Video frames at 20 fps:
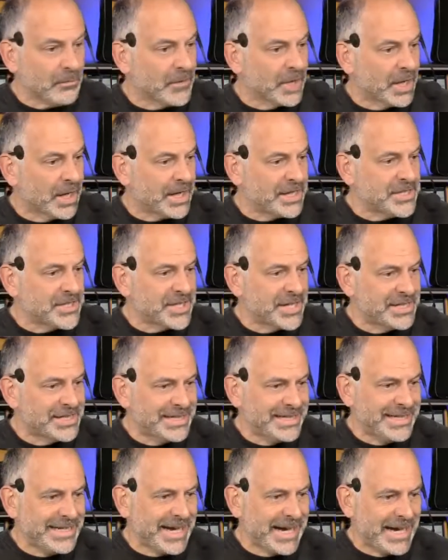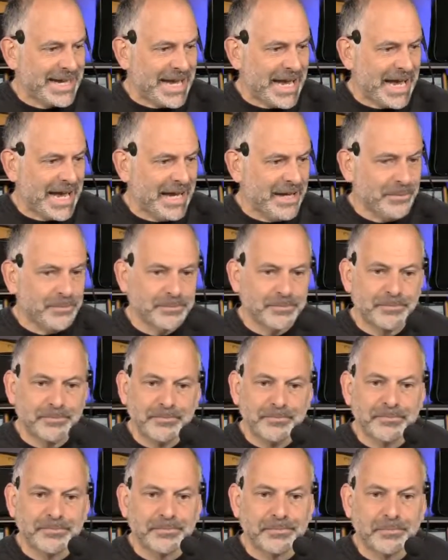I said TIA,
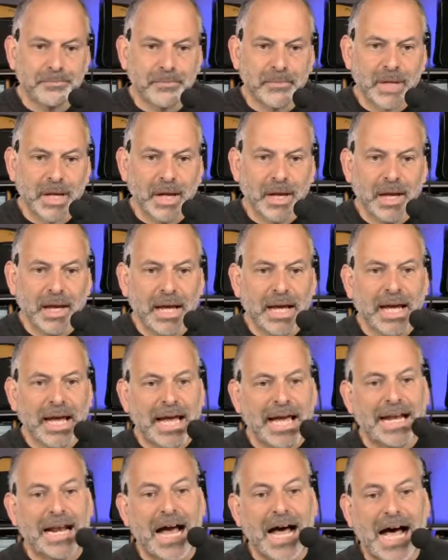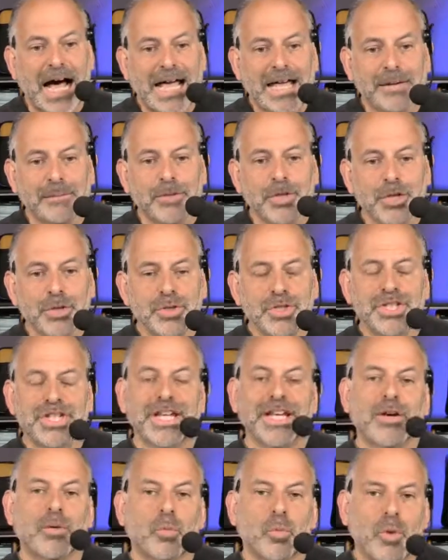and I am
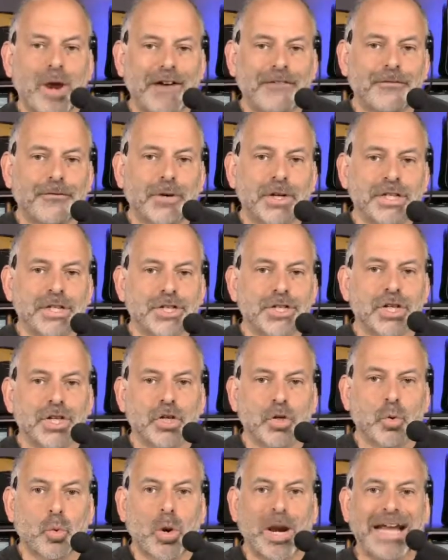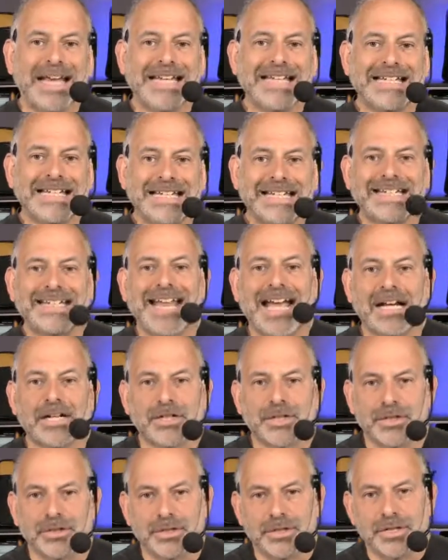using reference grade
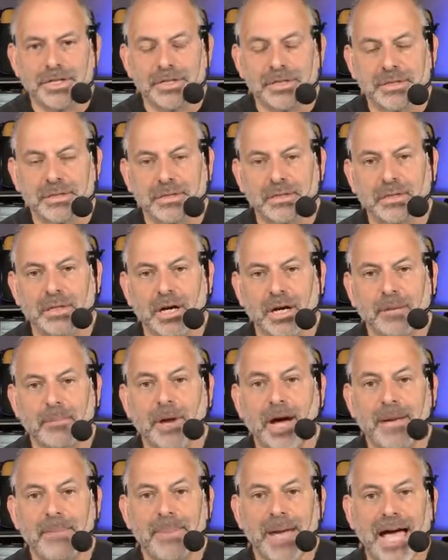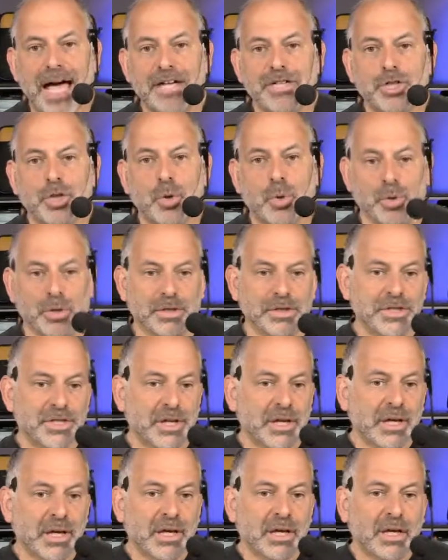connectors on my patch cords,
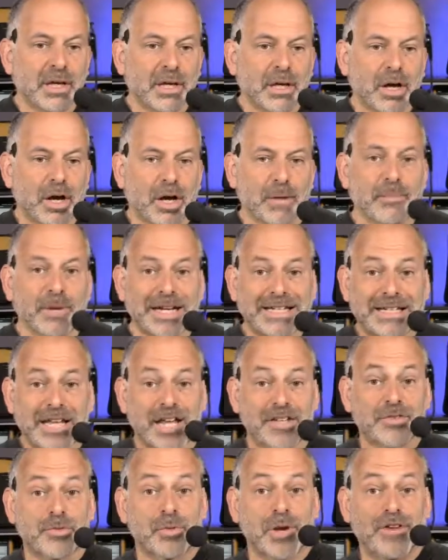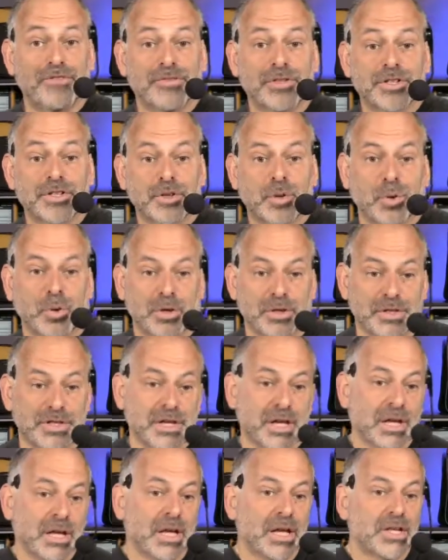on my test reference cords.
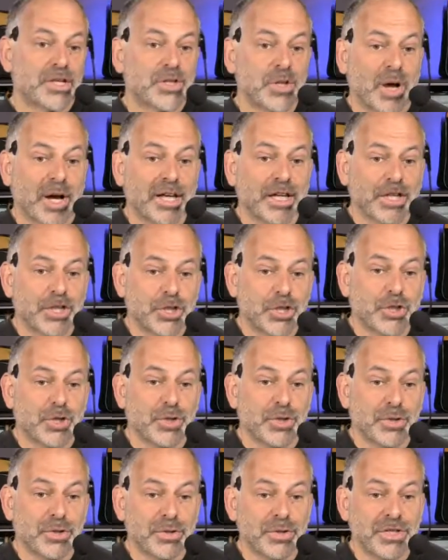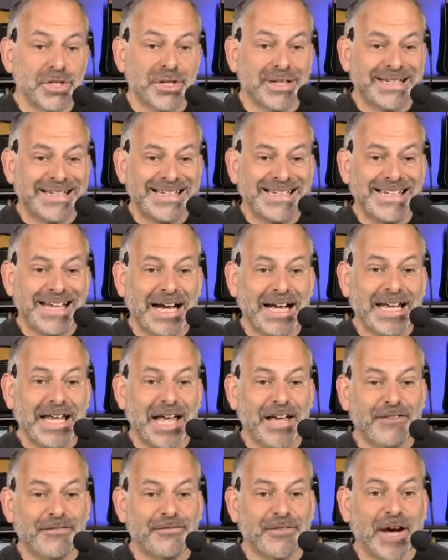So I'm going to choose
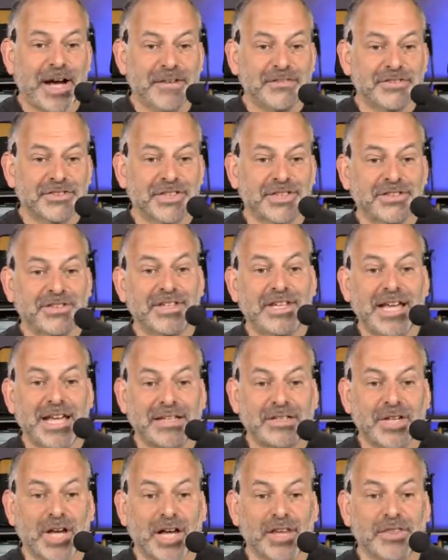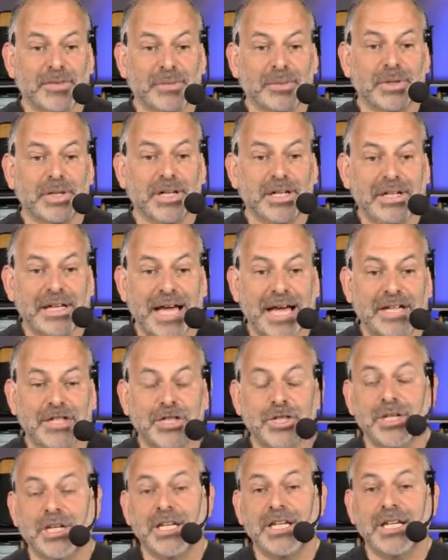TIA
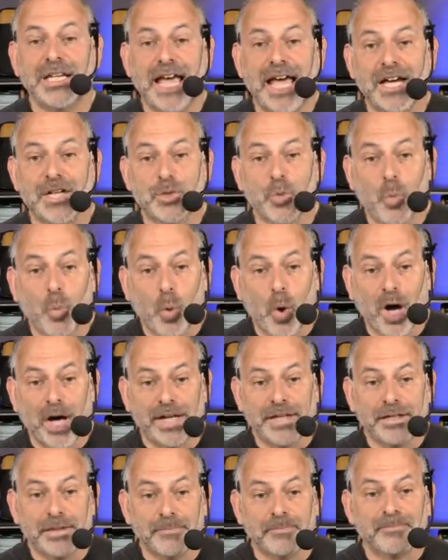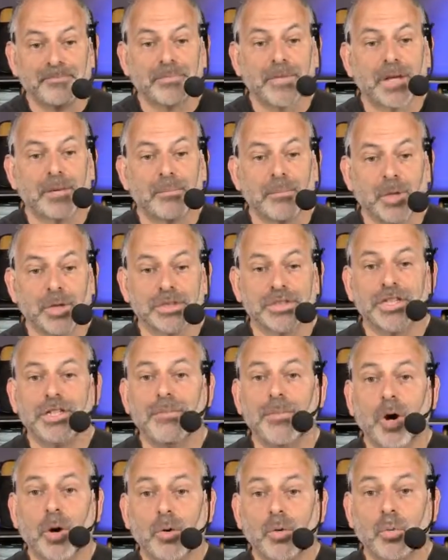568.3-D-1
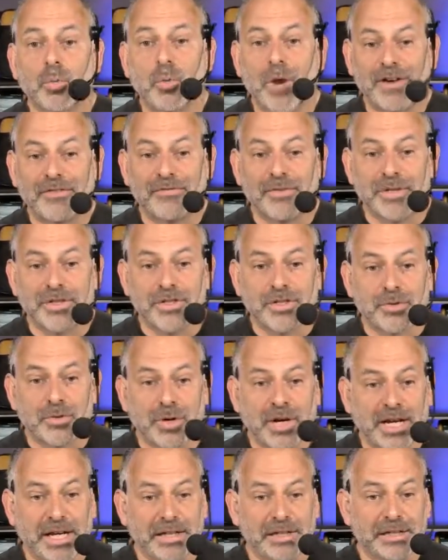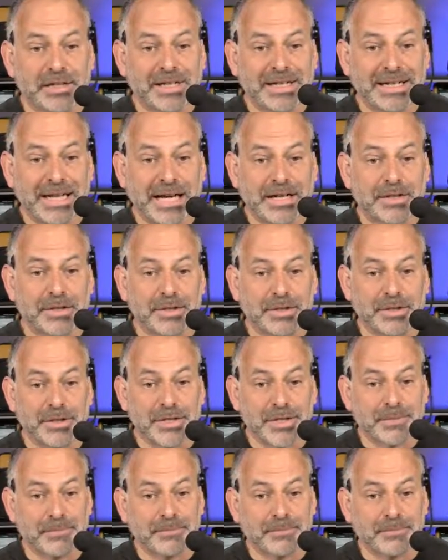multi-mode reference grade connectors.